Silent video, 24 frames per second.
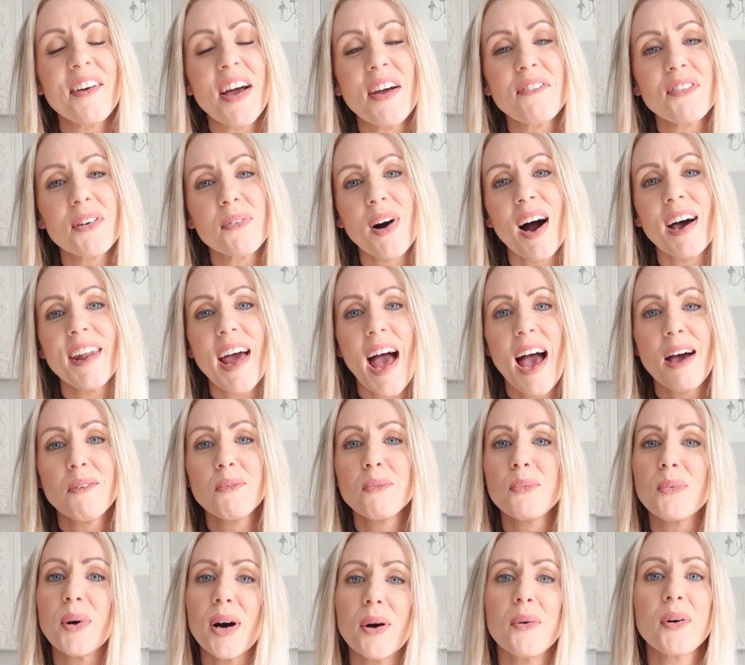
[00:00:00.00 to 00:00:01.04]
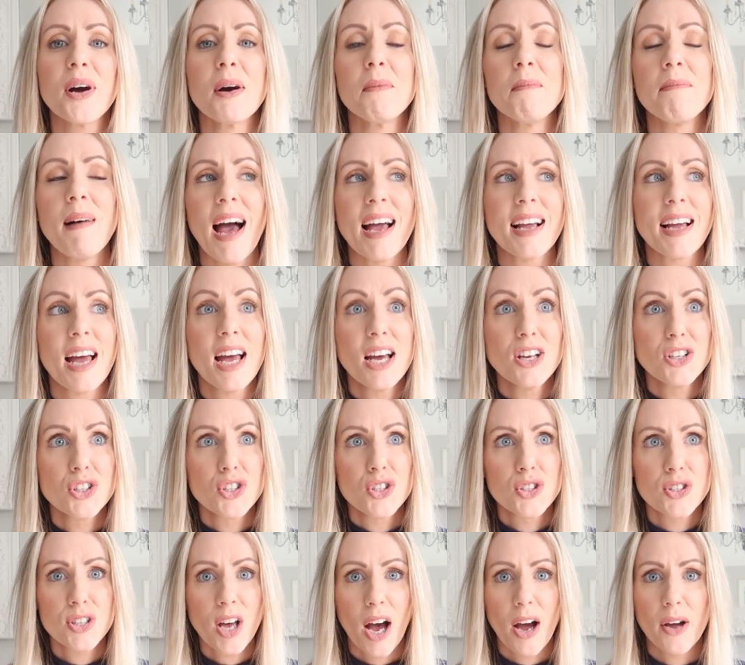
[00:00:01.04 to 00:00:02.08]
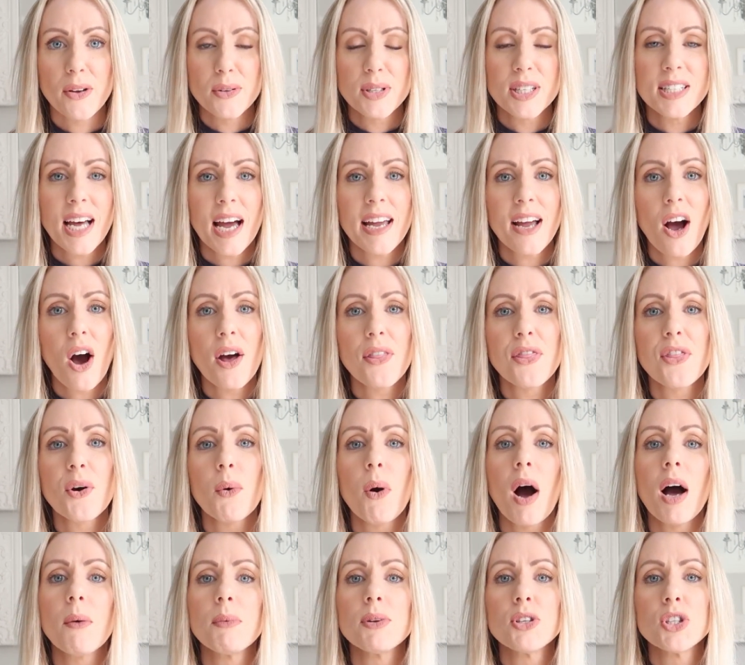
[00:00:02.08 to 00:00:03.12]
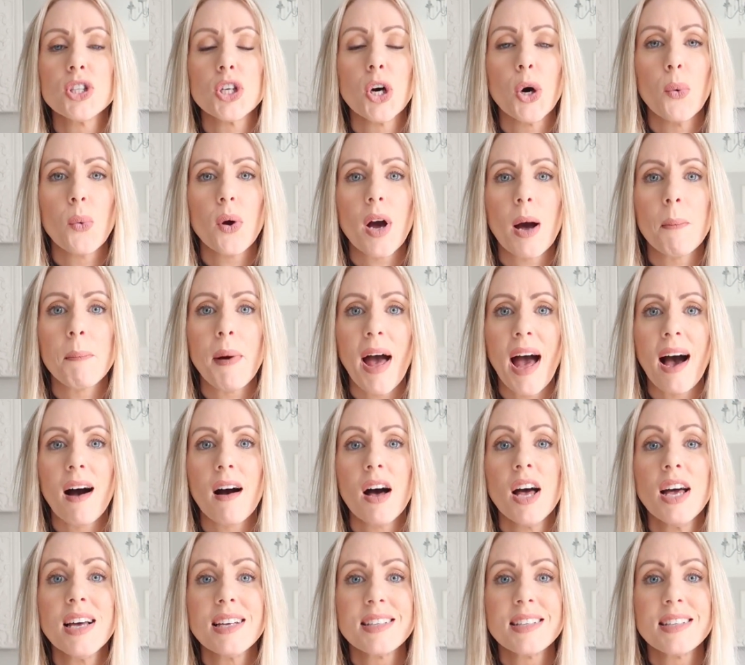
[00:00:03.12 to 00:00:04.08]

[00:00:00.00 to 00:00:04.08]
Everyone and welcome back. So today I thought I would talk about